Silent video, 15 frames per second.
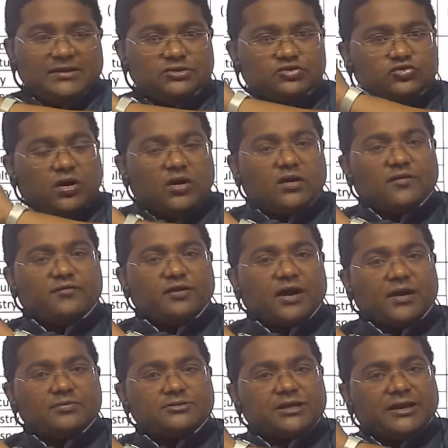geography
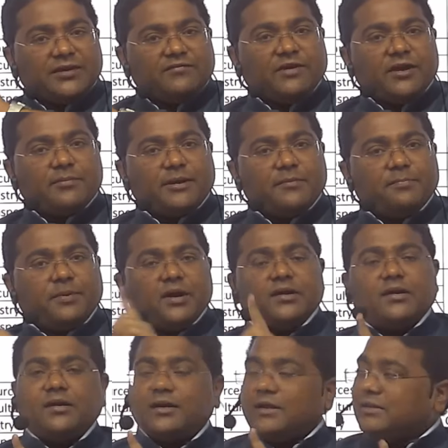optional environment part,
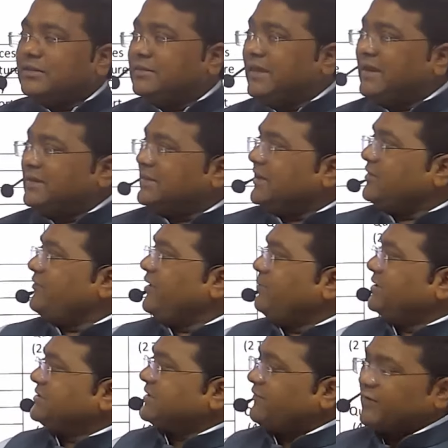then that will be
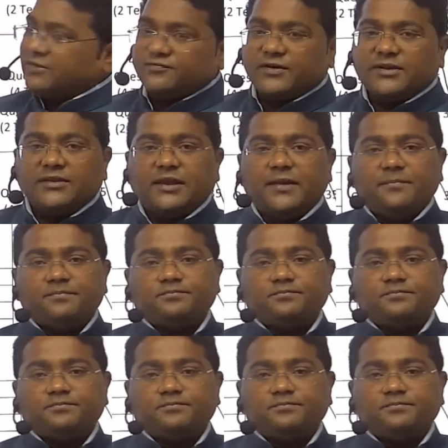suffice for the